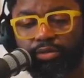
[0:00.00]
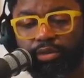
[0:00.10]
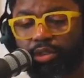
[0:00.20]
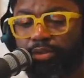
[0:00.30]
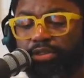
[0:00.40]

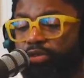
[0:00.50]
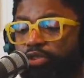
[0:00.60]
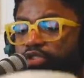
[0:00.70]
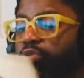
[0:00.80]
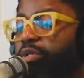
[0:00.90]
Oh, man, there's
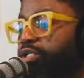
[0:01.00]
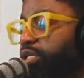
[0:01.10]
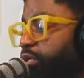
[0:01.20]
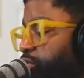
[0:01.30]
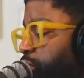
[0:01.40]
just so much
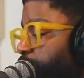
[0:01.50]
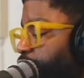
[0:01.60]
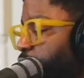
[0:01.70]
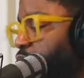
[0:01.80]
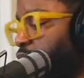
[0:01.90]
there. So if
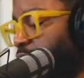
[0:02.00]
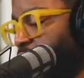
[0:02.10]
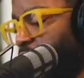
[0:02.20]
you want to know,